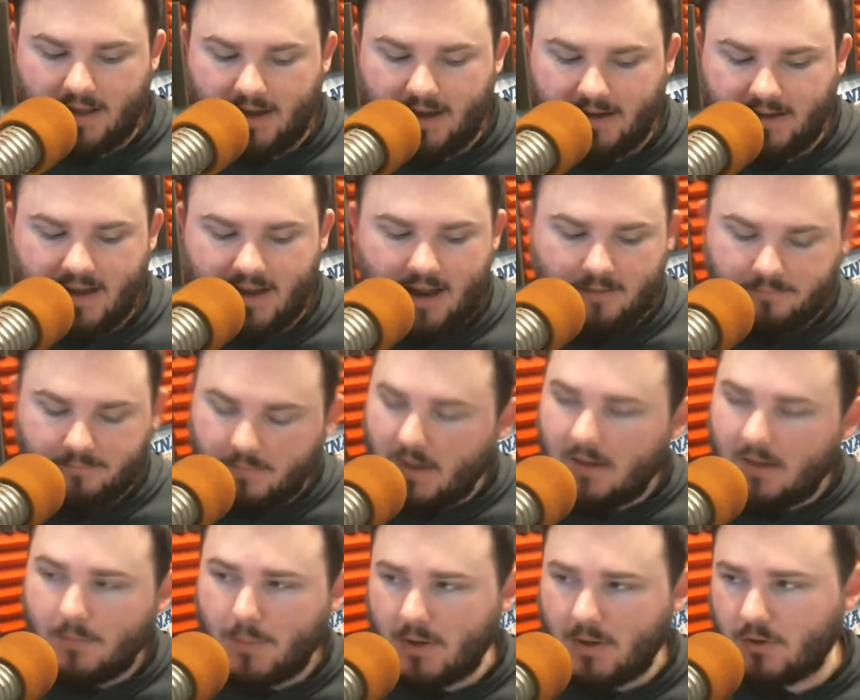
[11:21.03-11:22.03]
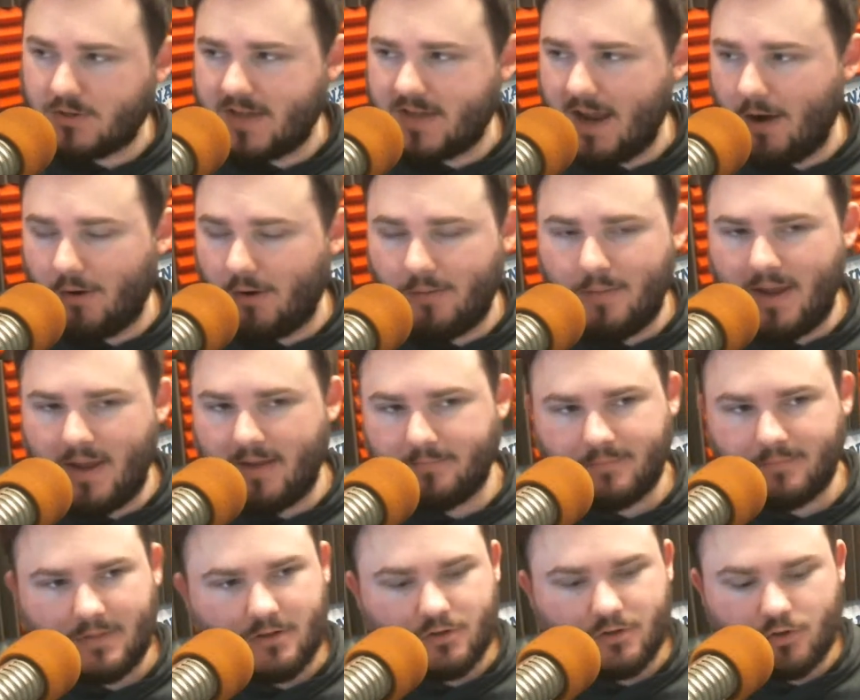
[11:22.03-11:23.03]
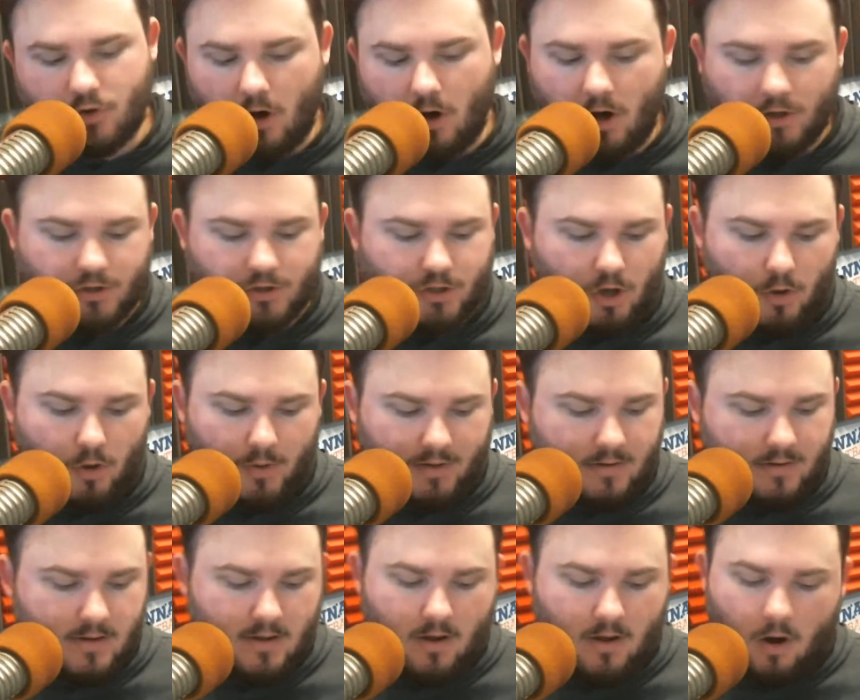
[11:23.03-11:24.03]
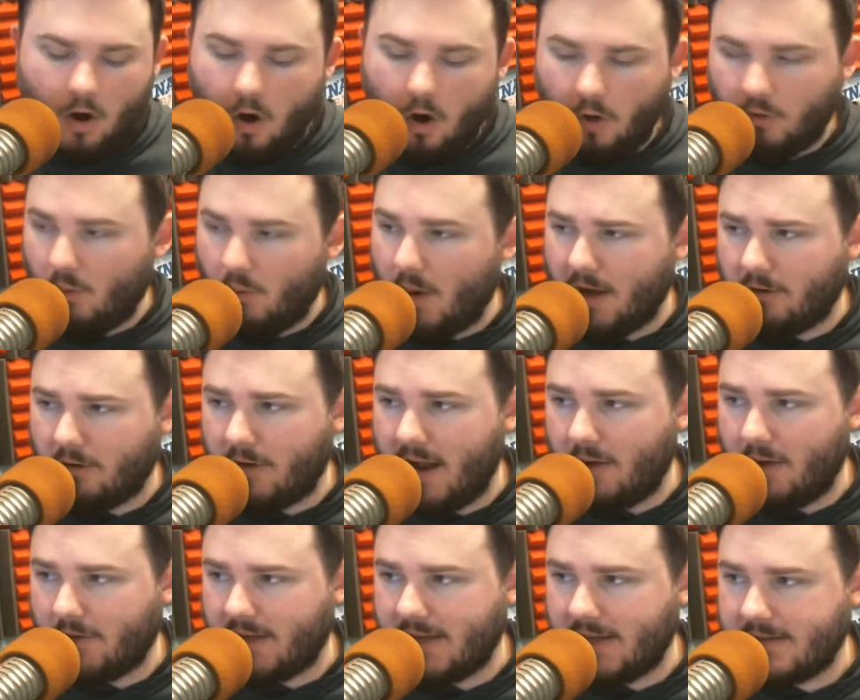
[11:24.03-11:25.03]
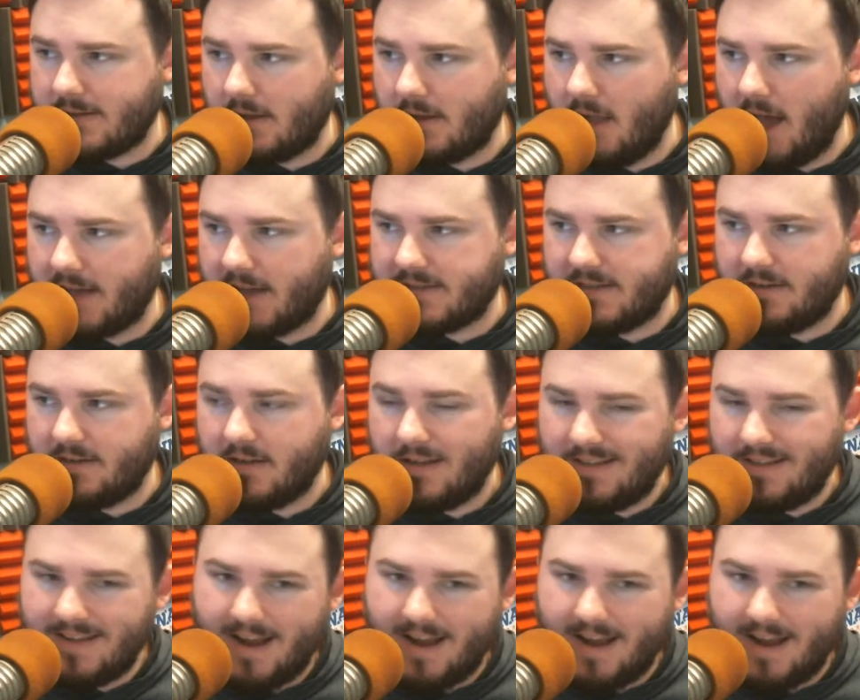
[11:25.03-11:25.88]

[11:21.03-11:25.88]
And again, Pierce County, man, strong showing all the way around against Claxton.